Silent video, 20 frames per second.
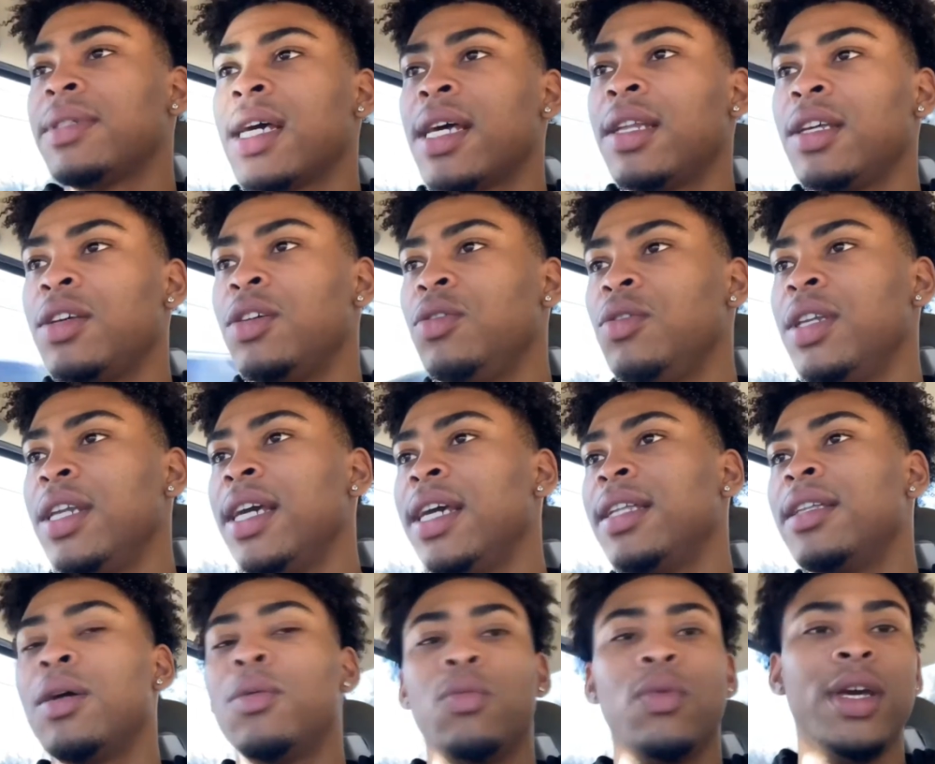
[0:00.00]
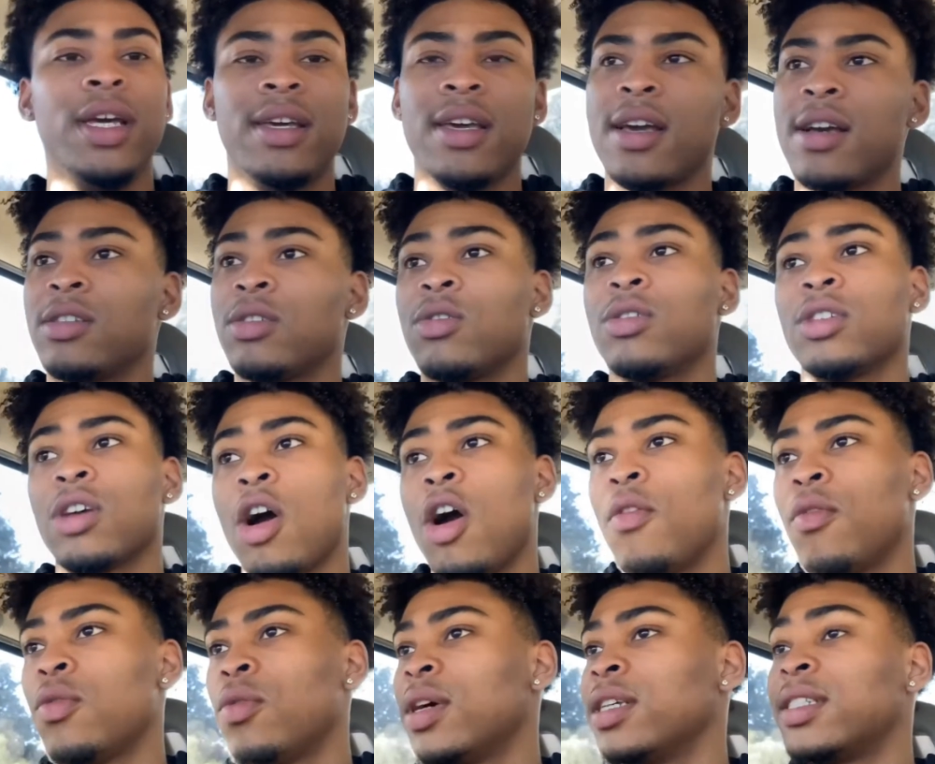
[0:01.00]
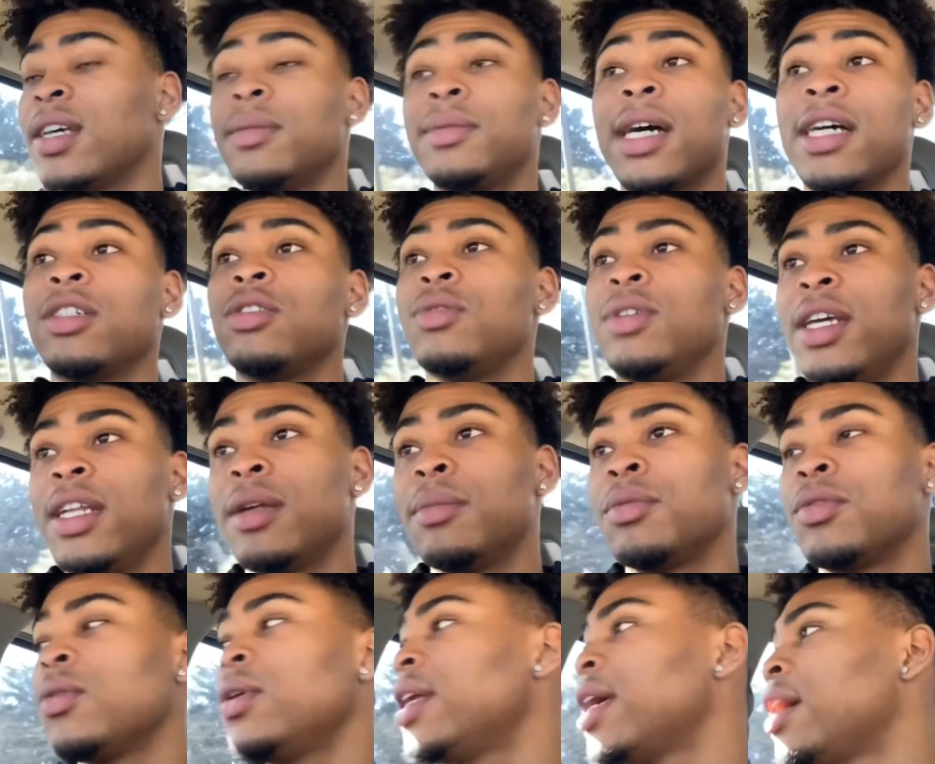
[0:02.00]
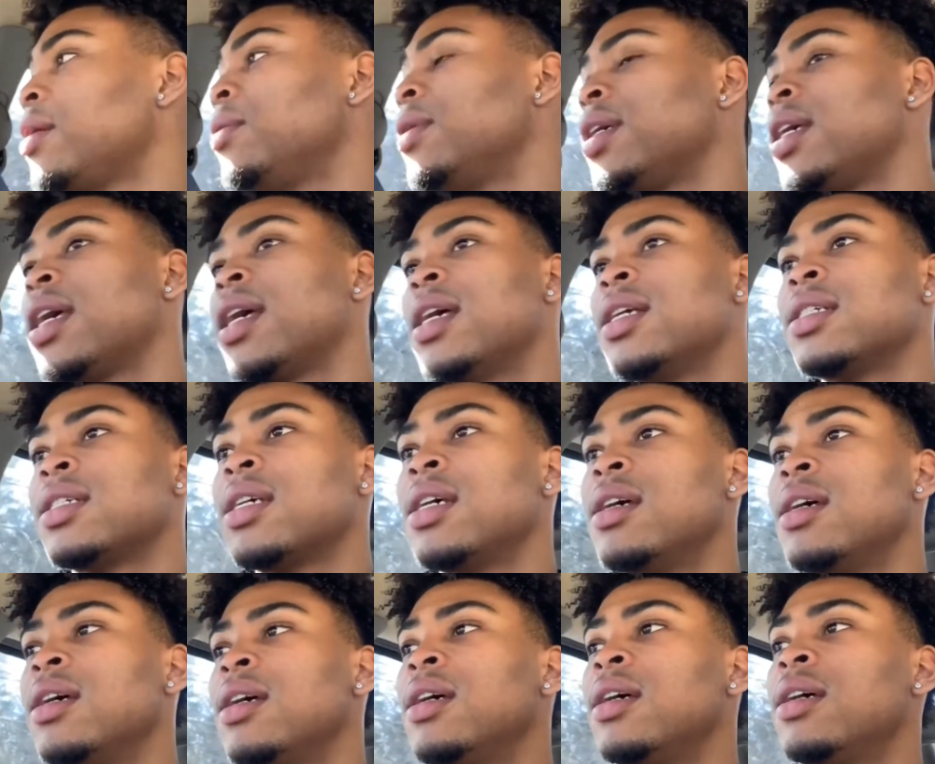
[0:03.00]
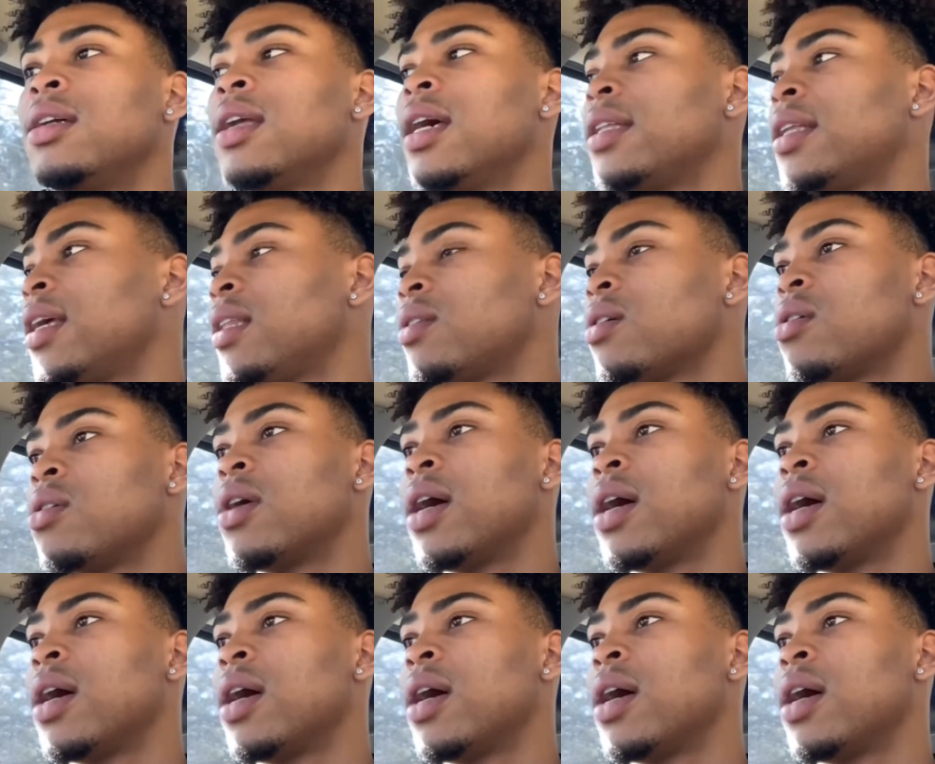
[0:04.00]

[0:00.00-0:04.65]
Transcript: you, you need them weekends or it's over with. Sometimes you need them three day weekends that they throw at